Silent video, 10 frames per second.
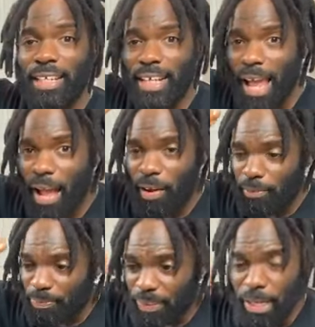and
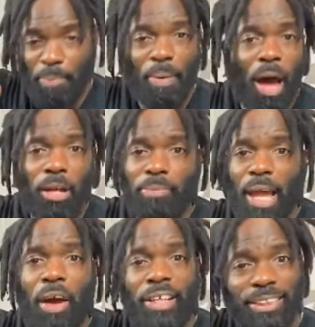now it
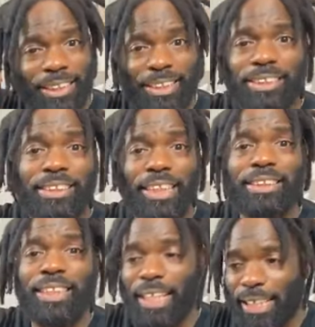bottomed out and it's
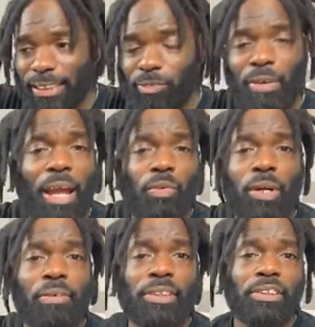consistent and it's
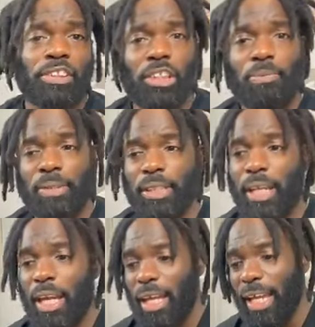right where it should
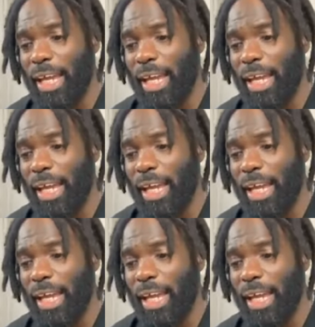be.